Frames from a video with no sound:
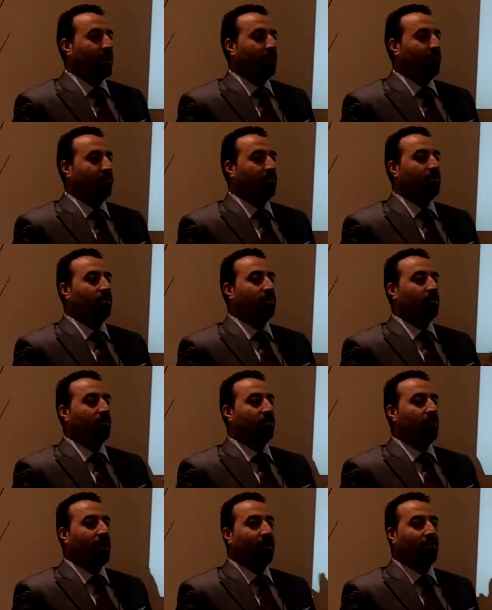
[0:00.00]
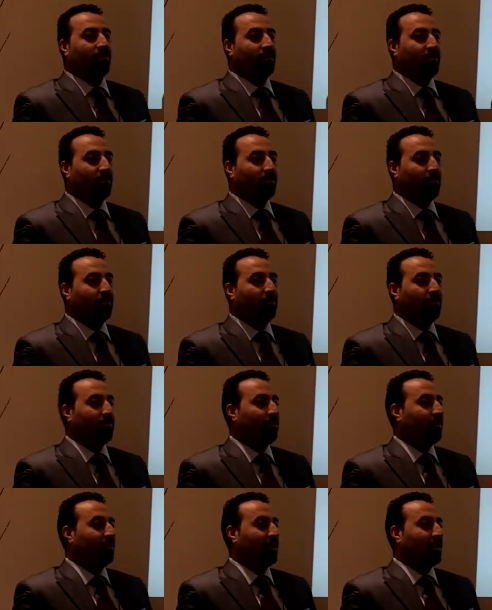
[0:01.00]
a future wife
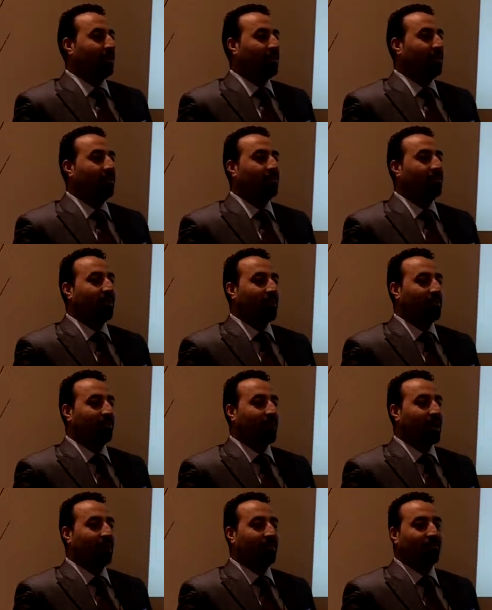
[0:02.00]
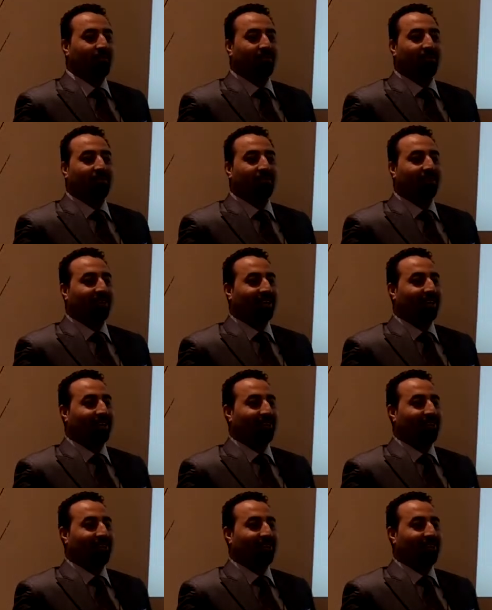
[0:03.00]
beautiful that they want to attract whatever the